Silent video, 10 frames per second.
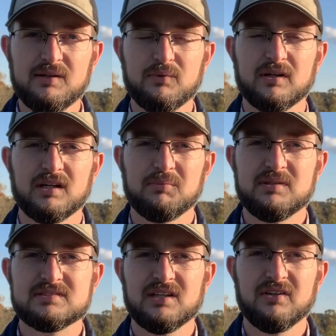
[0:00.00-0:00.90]
we're going to be
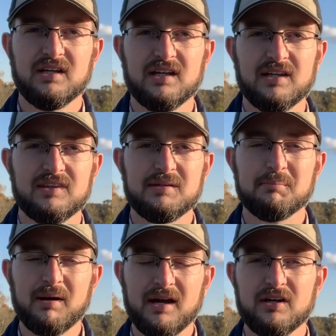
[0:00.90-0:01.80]
selling it at the
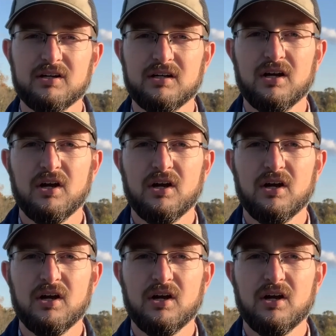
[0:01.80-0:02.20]
Meyer